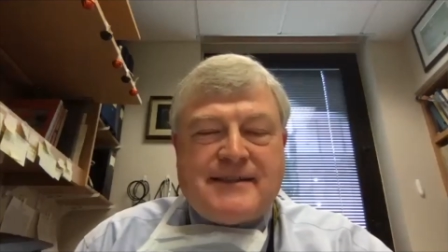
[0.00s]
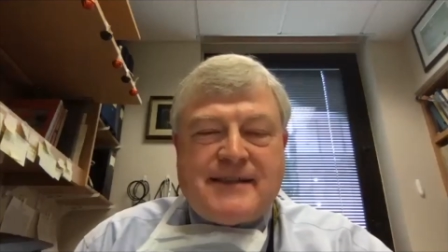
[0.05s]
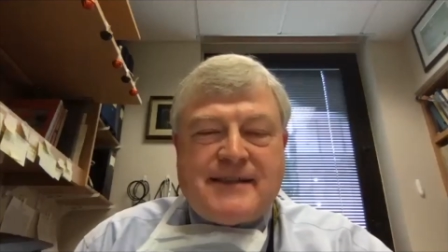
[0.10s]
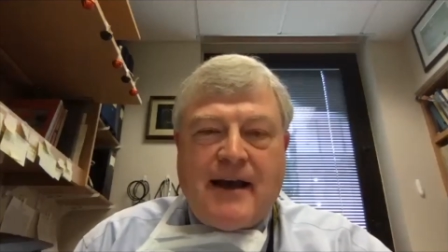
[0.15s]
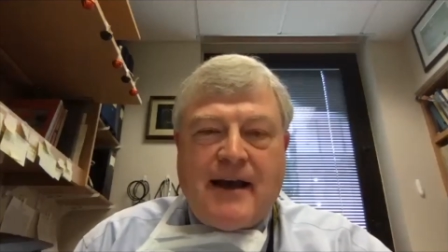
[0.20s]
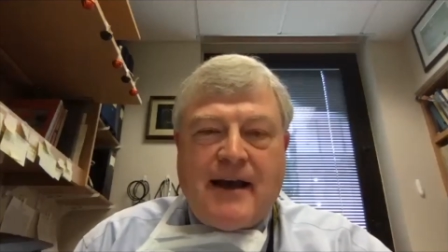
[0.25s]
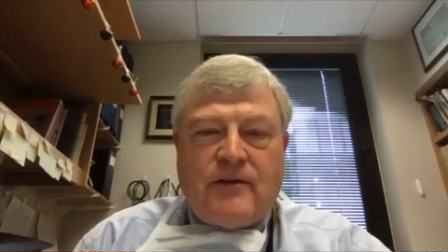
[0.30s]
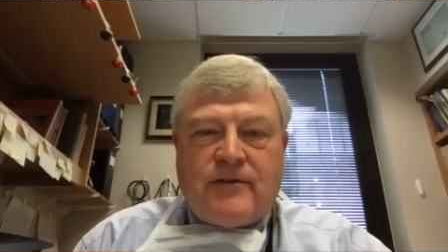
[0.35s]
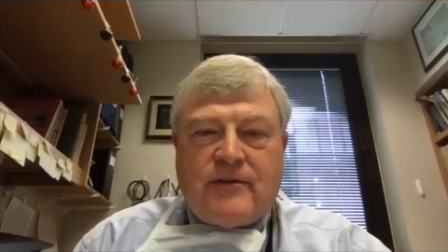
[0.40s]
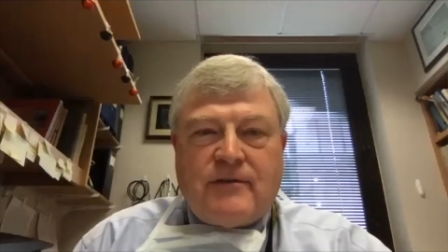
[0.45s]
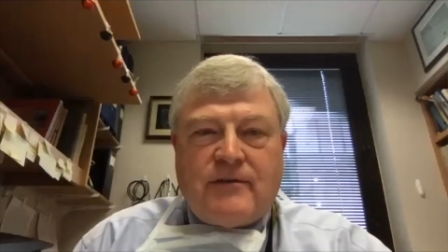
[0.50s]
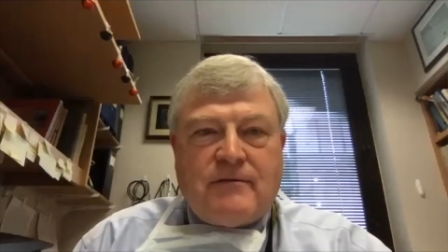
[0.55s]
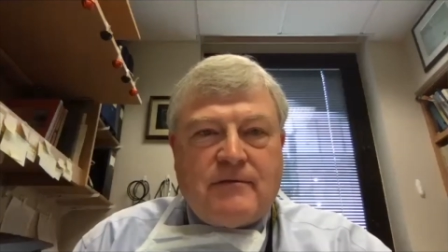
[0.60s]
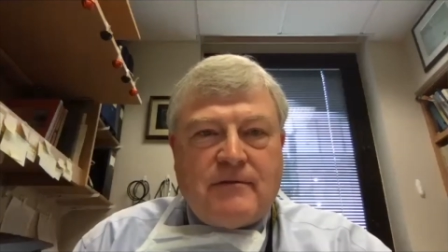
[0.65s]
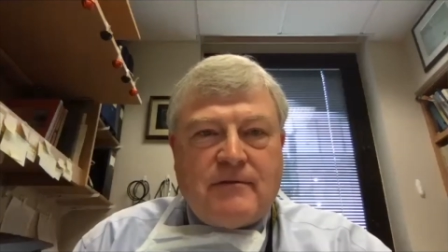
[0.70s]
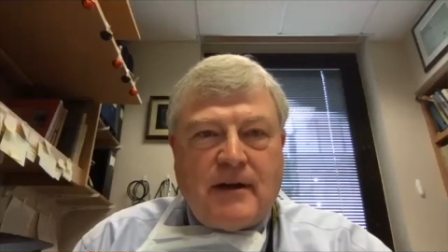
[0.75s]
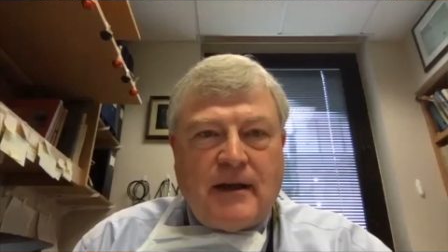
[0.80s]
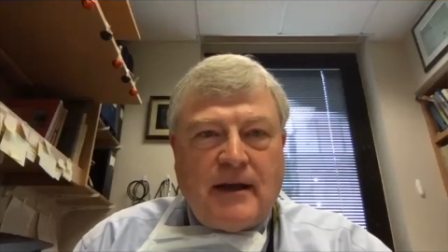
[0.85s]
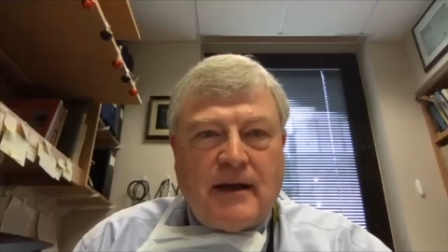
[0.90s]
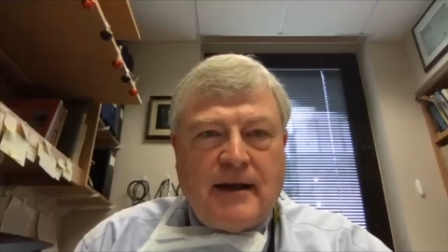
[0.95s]
out
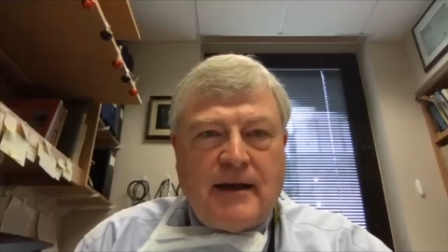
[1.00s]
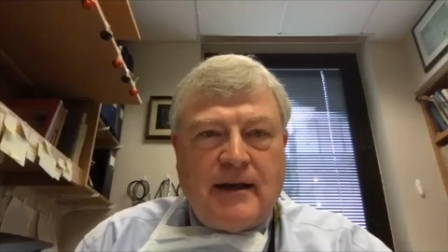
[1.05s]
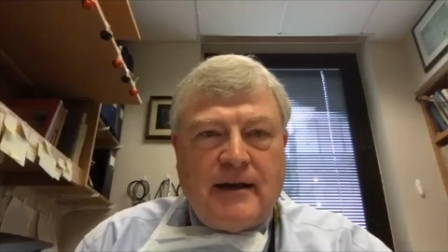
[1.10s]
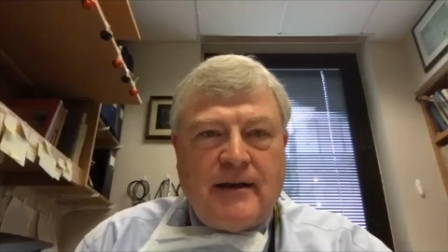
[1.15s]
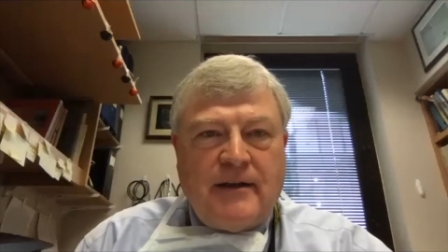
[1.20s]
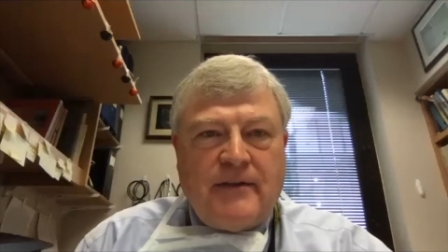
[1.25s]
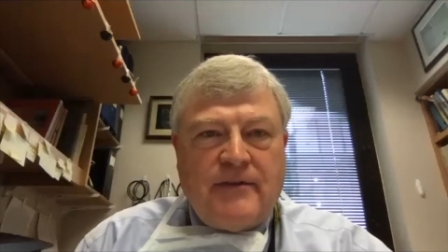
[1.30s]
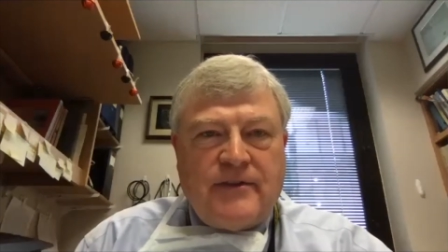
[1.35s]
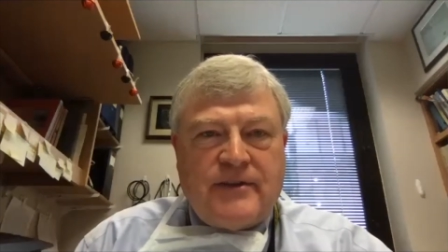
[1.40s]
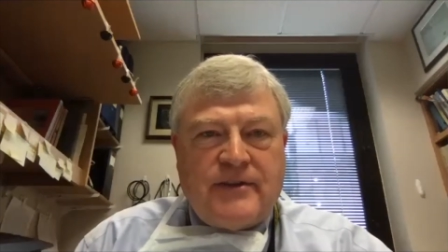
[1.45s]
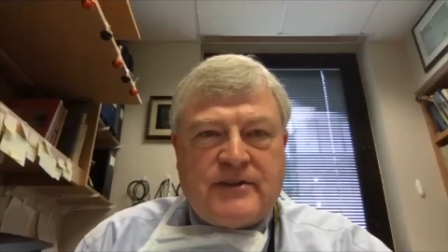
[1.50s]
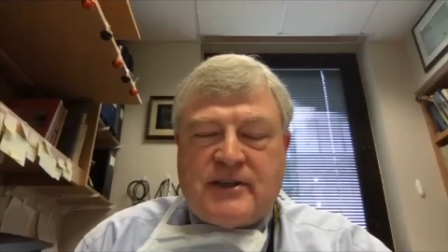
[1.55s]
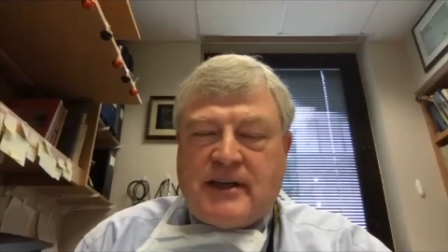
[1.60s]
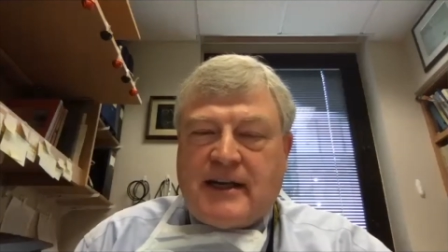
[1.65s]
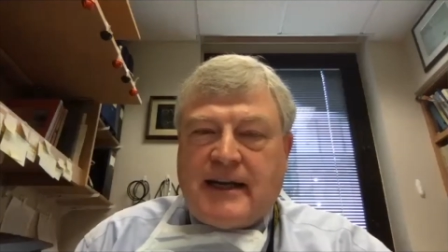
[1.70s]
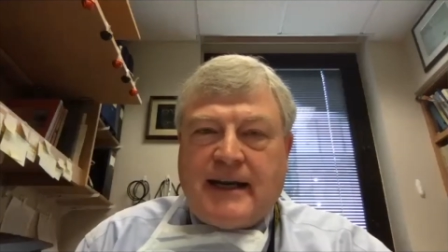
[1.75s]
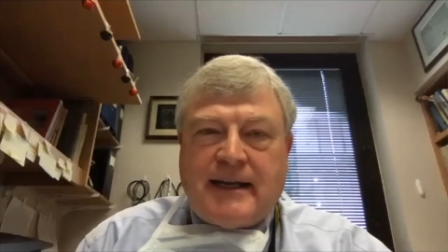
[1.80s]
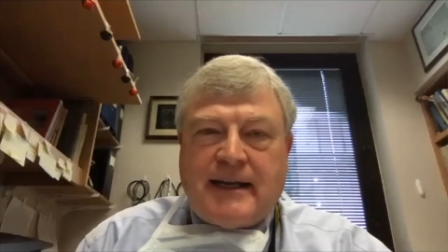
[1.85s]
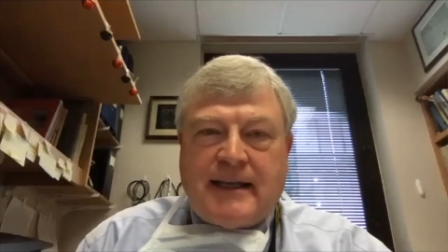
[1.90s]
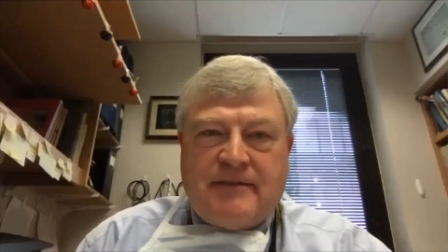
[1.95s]
the
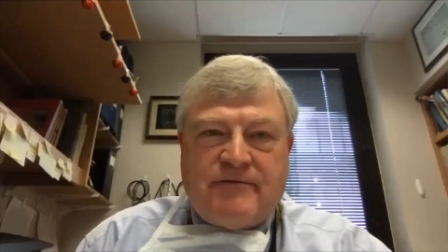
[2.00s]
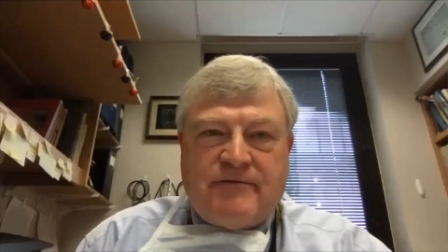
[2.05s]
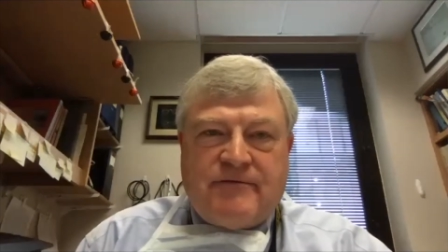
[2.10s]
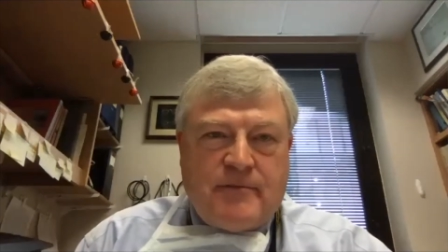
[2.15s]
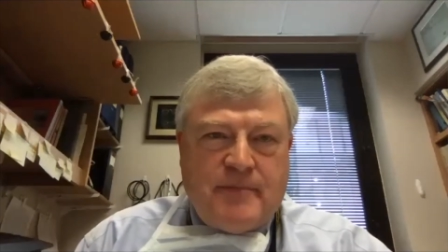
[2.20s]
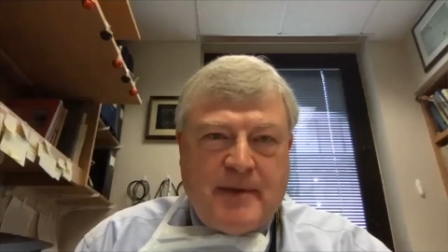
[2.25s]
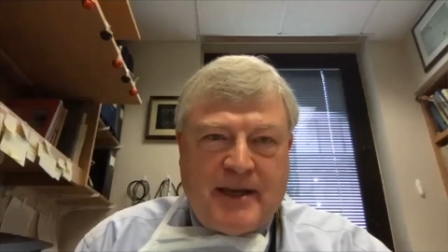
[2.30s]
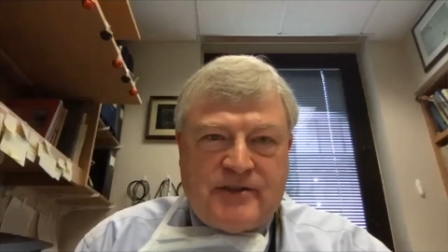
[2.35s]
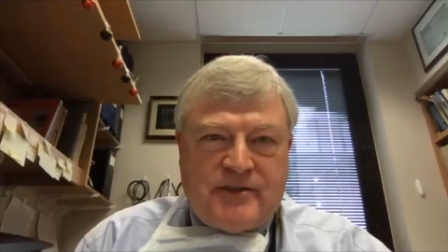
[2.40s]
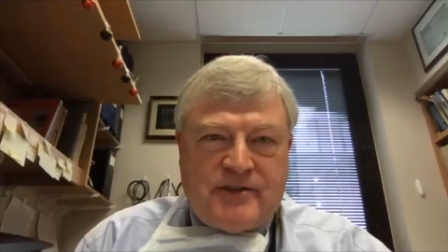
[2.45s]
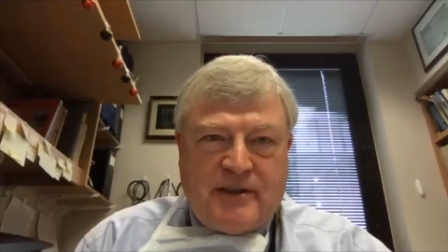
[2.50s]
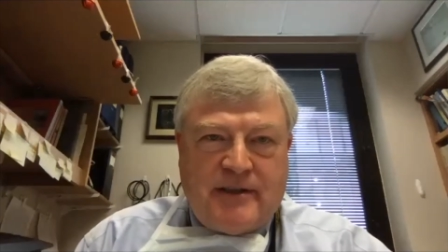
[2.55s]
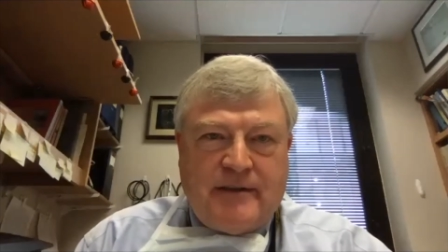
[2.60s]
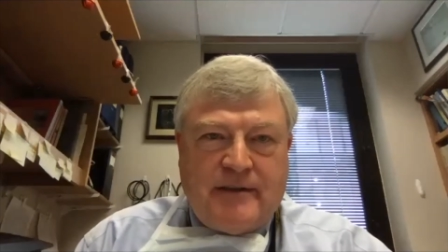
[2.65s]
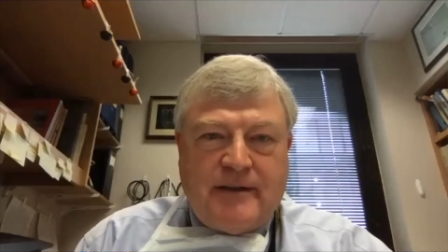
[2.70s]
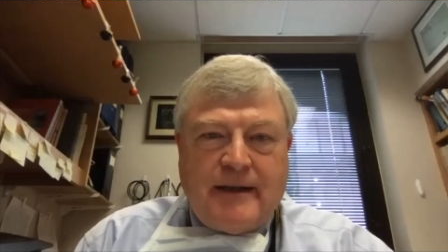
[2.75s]
genetic information.